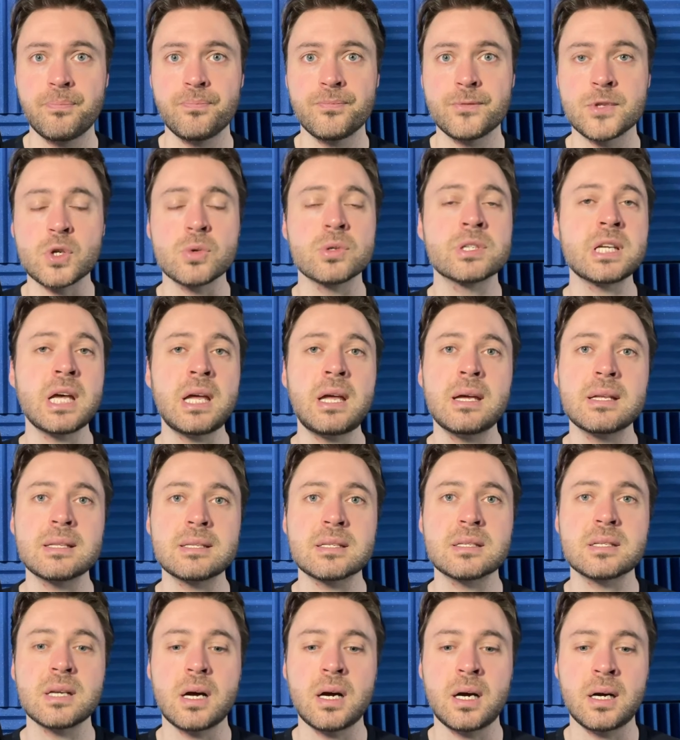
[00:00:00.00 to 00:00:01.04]
So say
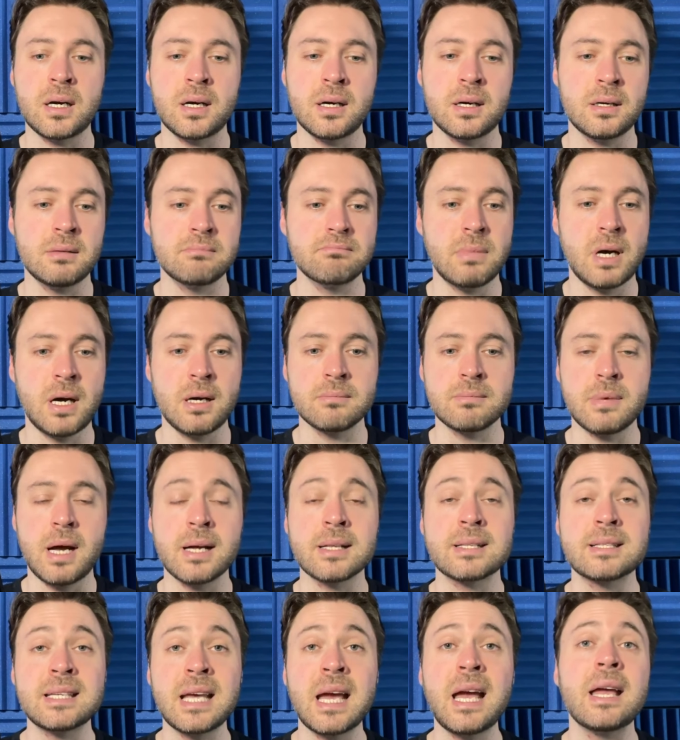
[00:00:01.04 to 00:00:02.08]
it's a
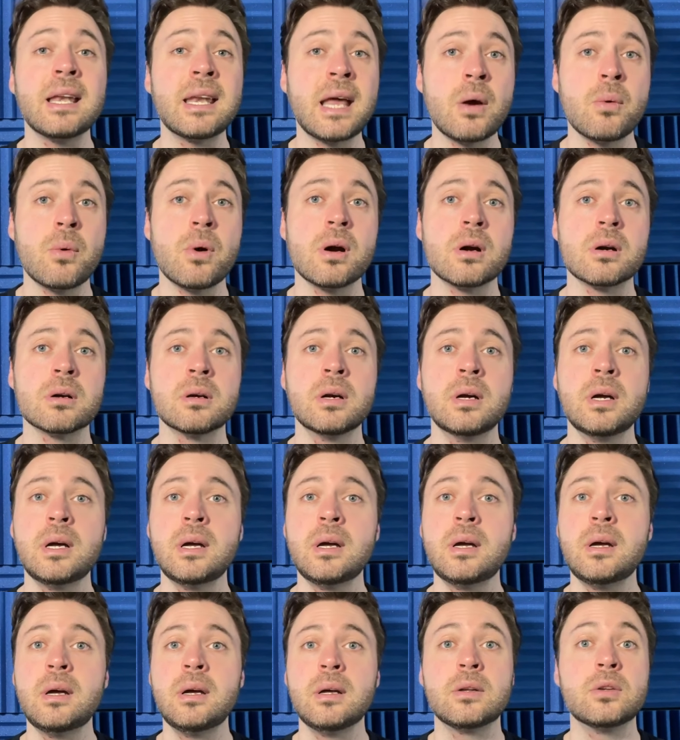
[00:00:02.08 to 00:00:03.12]
10-hour
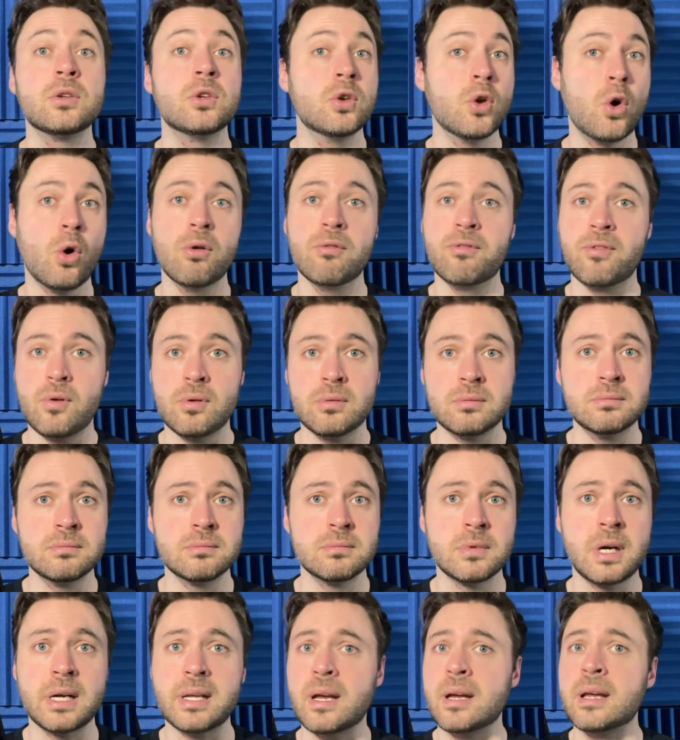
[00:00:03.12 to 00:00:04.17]
novel,
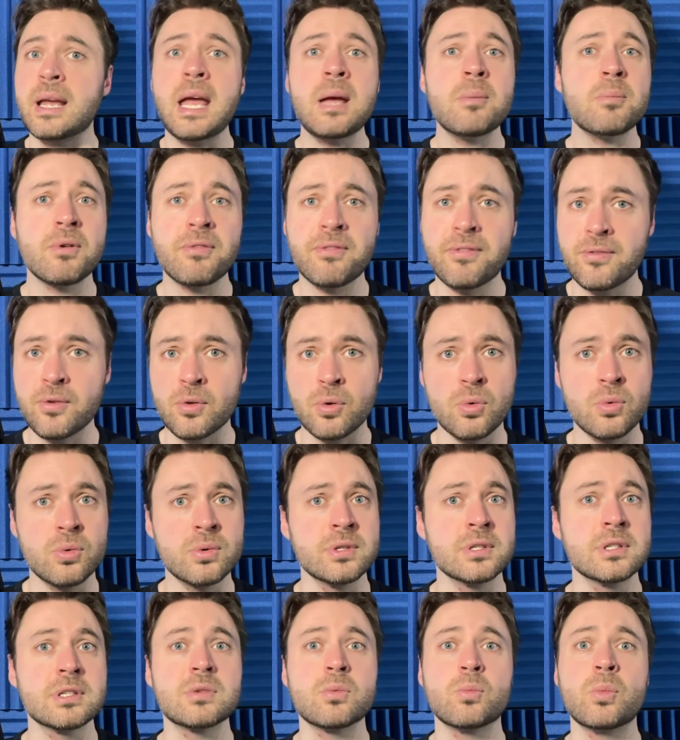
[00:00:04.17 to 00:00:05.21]
like a Game of
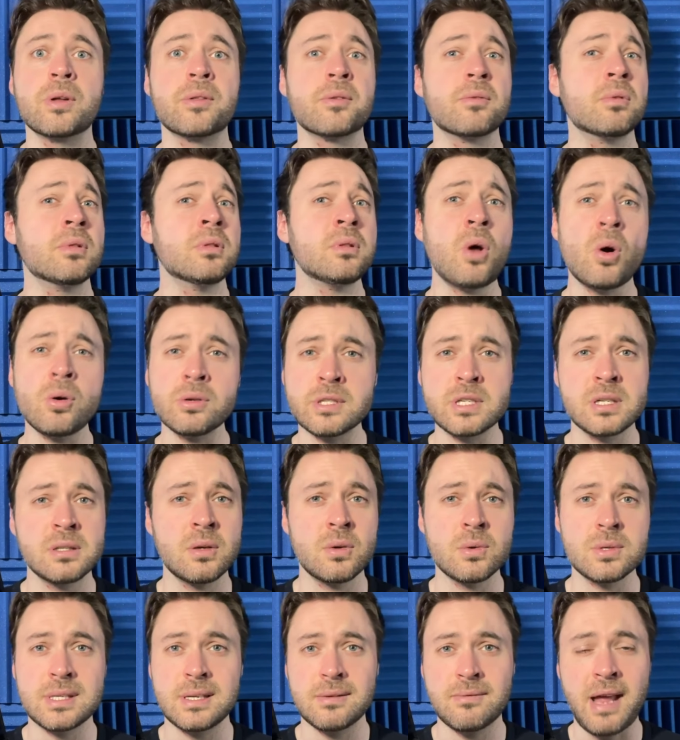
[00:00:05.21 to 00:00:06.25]
Thrones with lots and
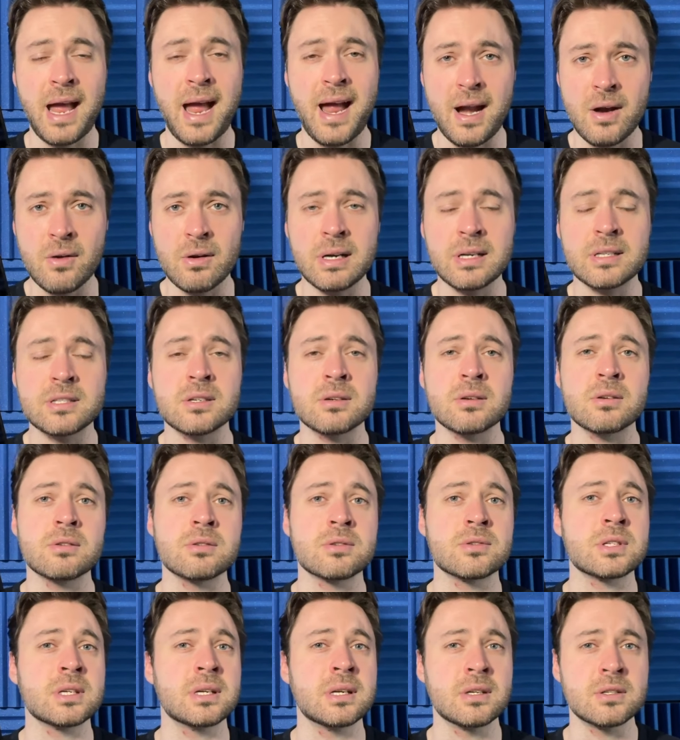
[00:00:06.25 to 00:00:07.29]
lots of
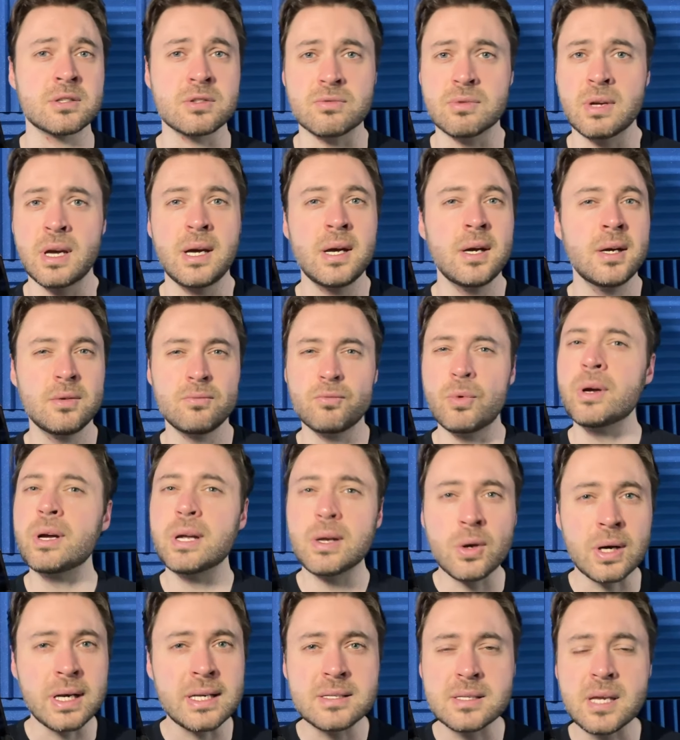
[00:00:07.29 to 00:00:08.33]
characters and it's really
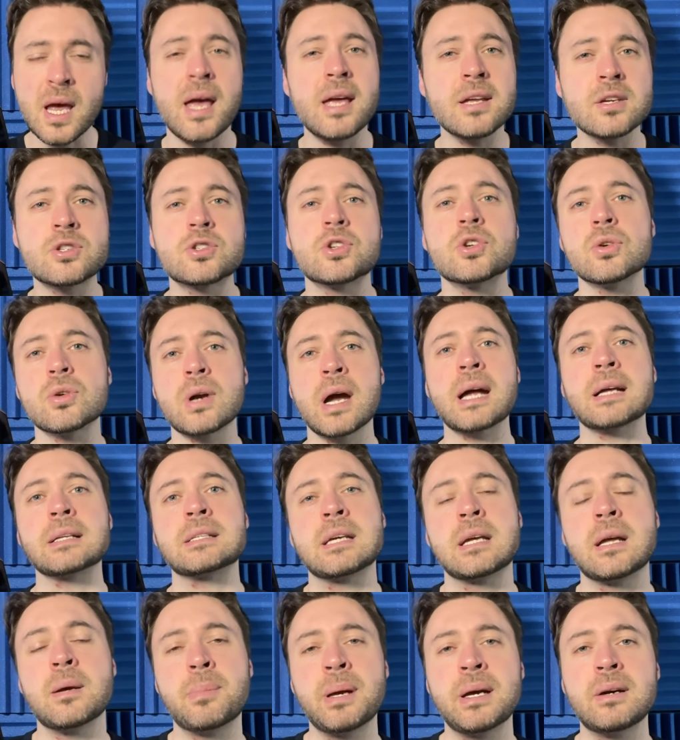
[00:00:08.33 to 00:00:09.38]
going to test your
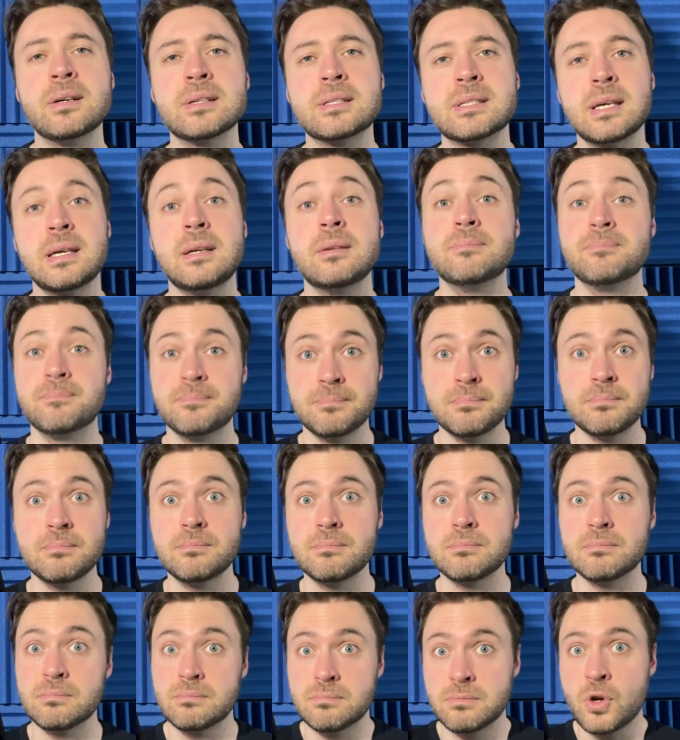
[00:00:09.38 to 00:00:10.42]
acting ability.
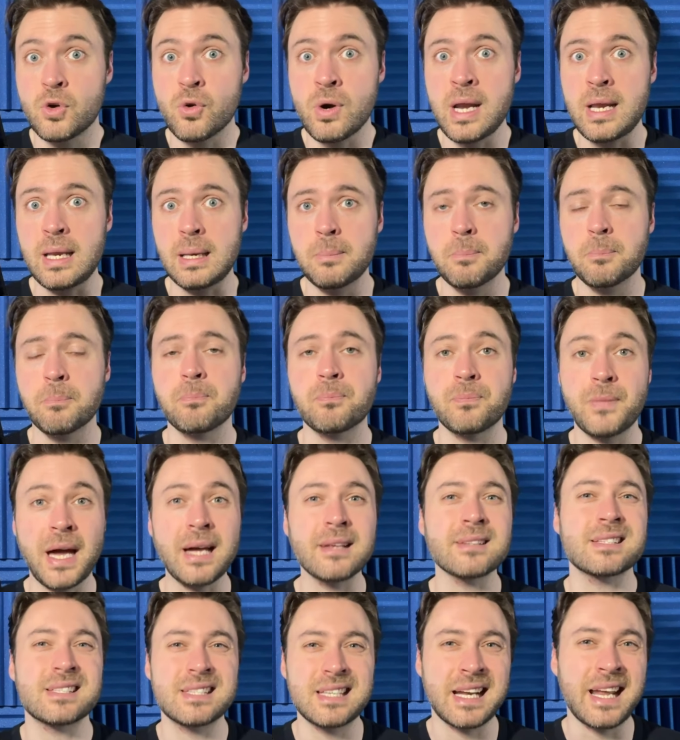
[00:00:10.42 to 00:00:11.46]
Great,
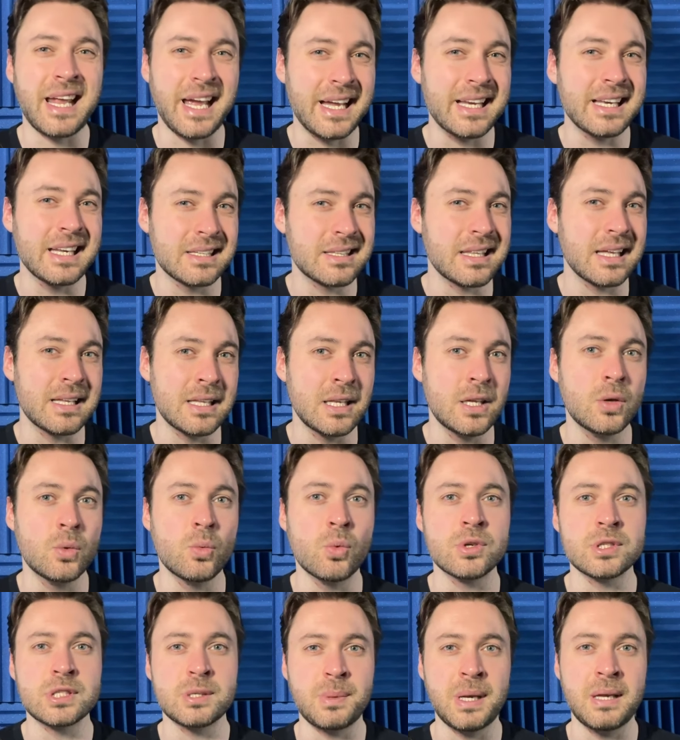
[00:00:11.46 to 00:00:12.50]
that's the kind of thing that you
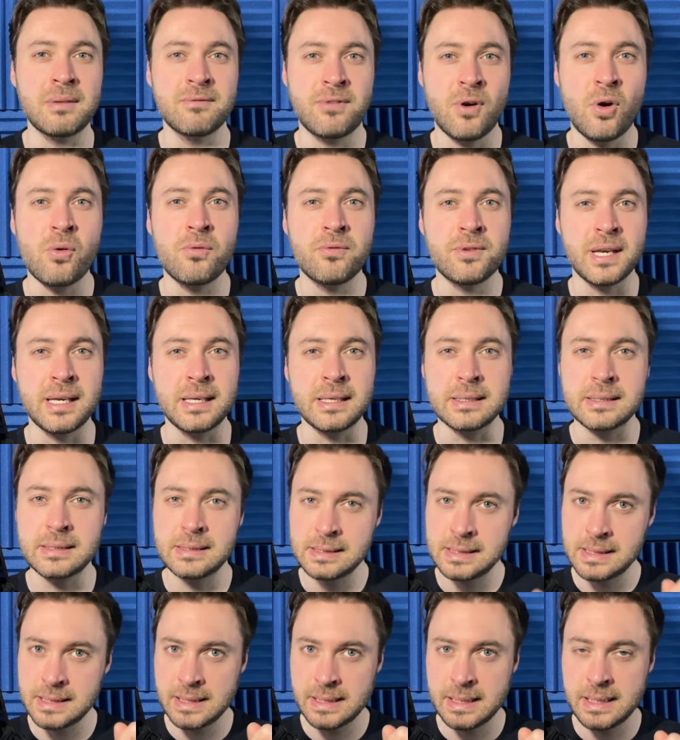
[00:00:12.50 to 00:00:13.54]
want to be involved in.
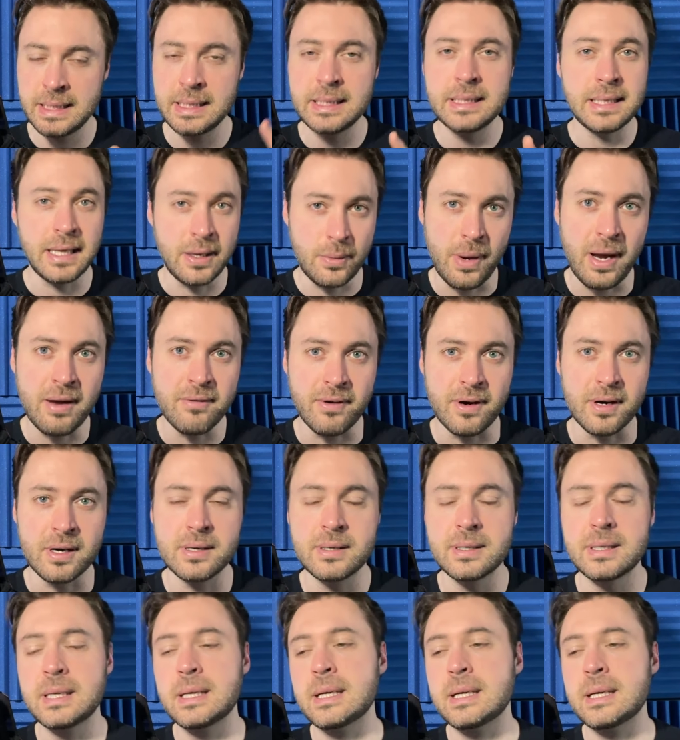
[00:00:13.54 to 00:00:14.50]
However,